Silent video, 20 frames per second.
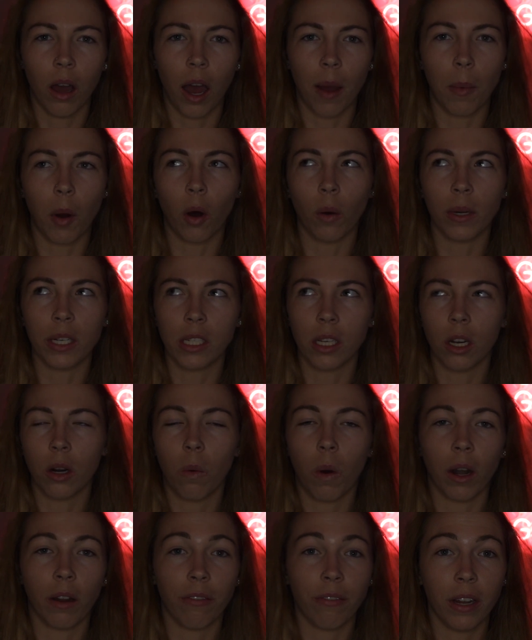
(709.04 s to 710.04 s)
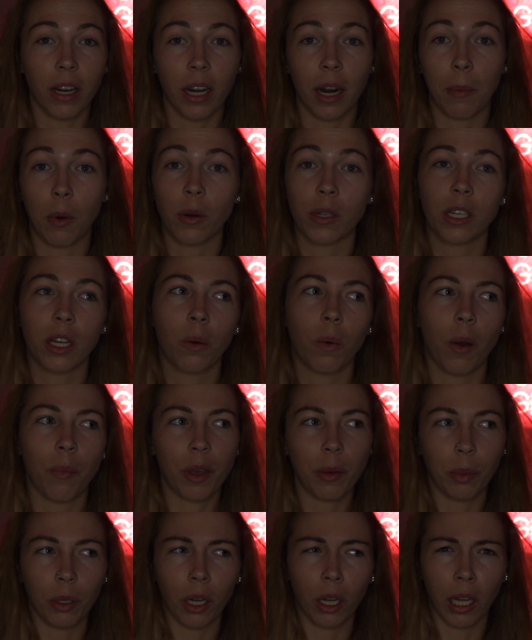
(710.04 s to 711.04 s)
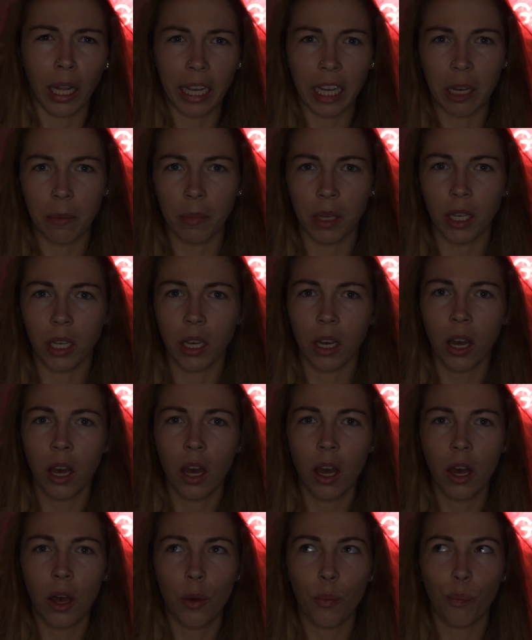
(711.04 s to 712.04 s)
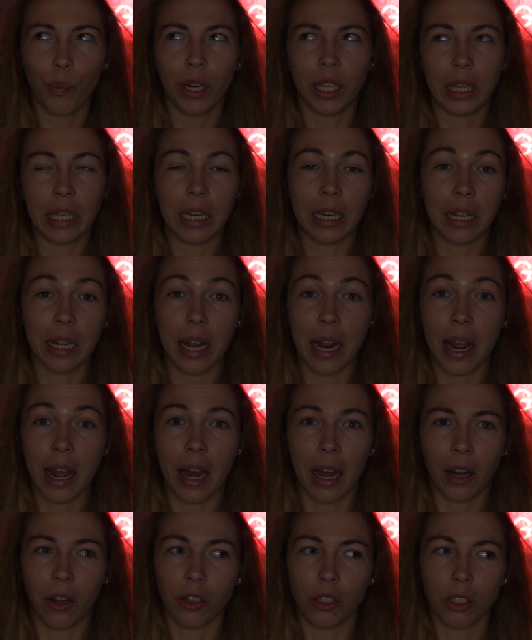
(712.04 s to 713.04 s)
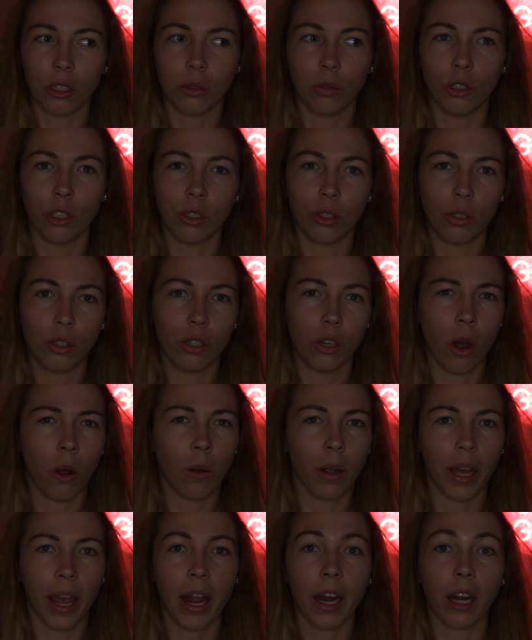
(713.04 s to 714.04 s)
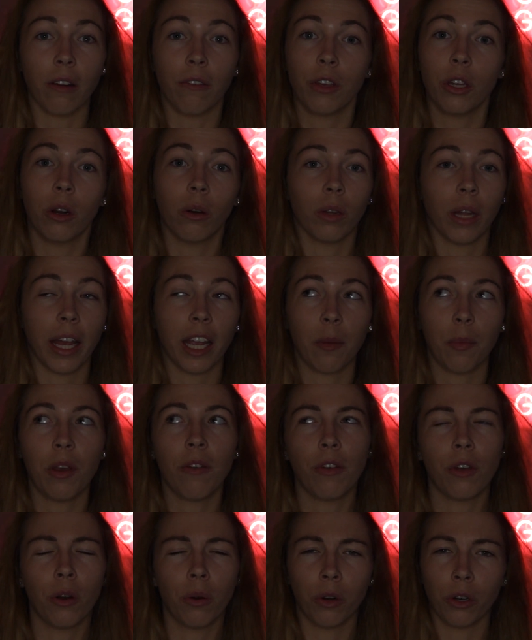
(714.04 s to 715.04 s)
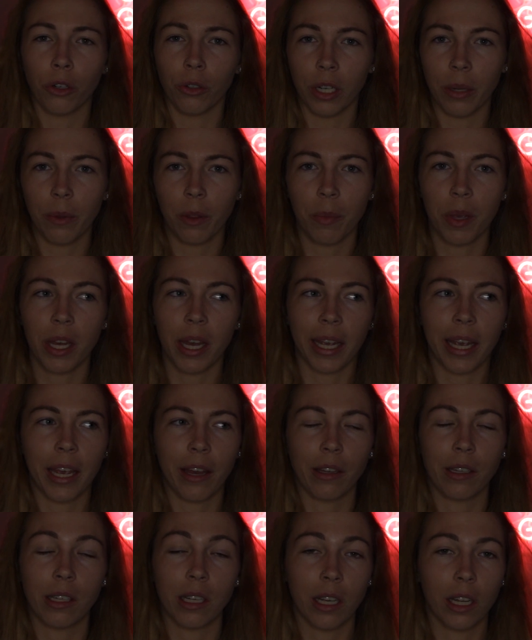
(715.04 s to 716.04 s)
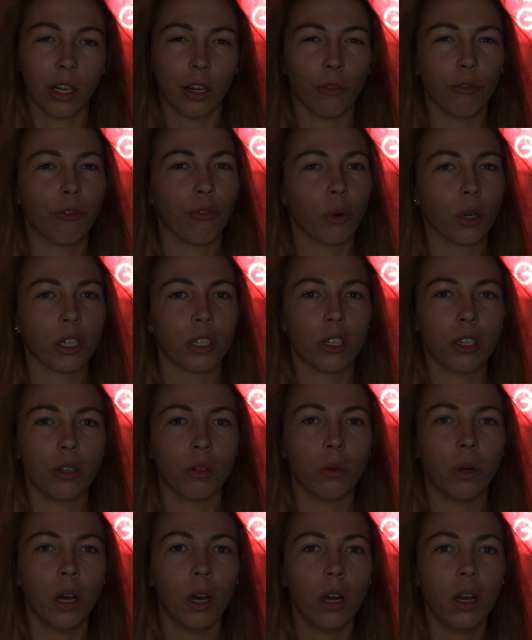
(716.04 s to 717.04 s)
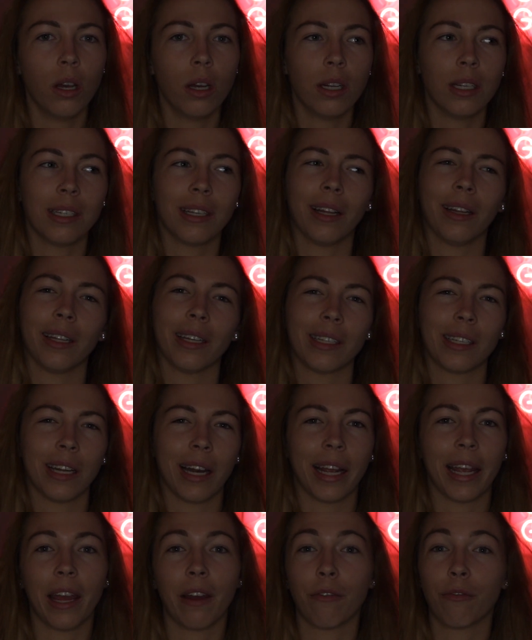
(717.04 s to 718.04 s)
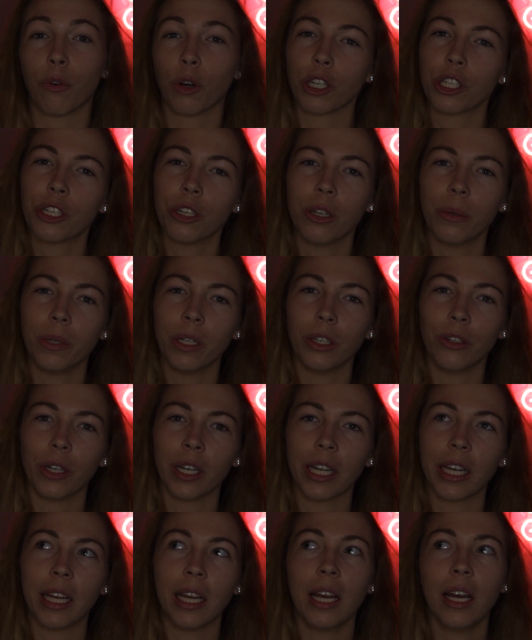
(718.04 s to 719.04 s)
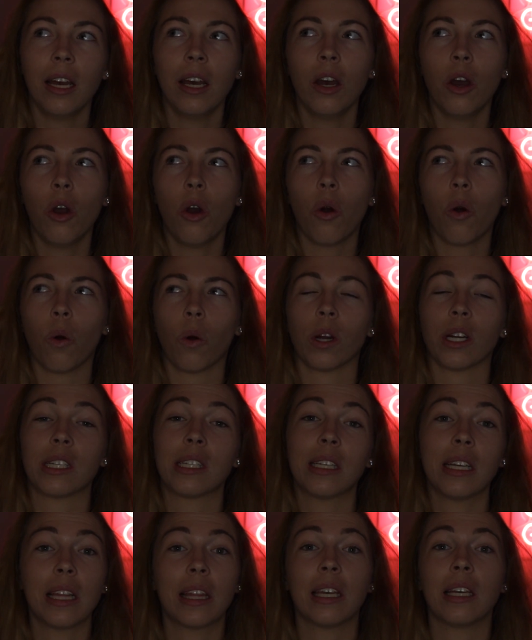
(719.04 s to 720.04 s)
I'm always going to want to fit in. I'm always going to want people to like me. But at the end of the day, I also just don't care. If you don't like me, if you don't agree with me, I can't sit here and force you to listen. I can't force you to agree or see